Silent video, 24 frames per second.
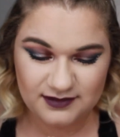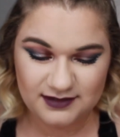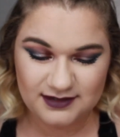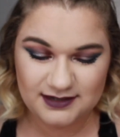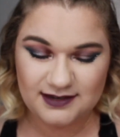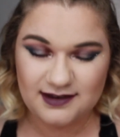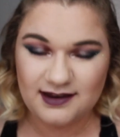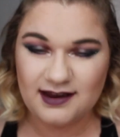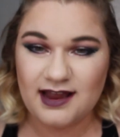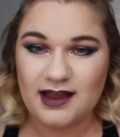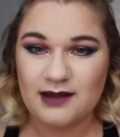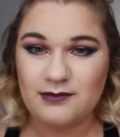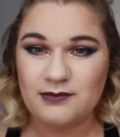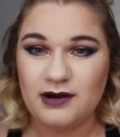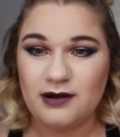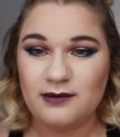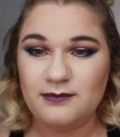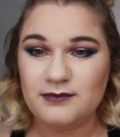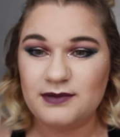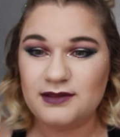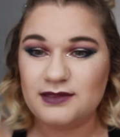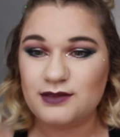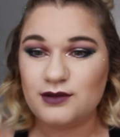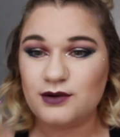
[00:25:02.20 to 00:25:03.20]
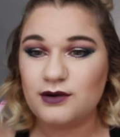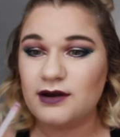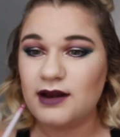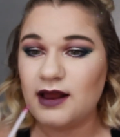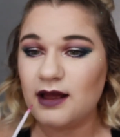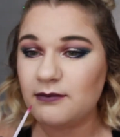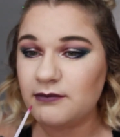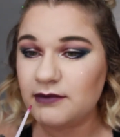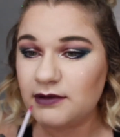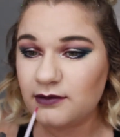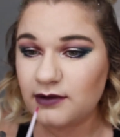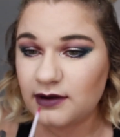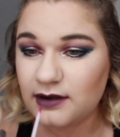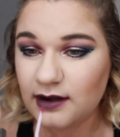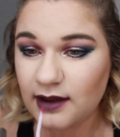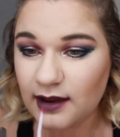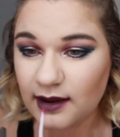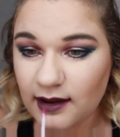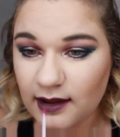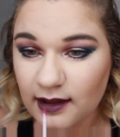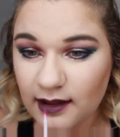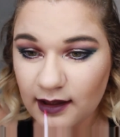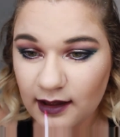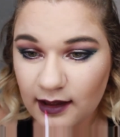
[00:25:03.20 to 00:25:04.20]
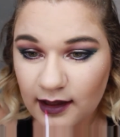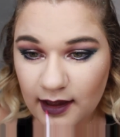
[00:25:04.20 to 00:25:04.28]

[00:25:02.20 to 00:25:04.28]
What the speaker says: She came home and threw it at me one night,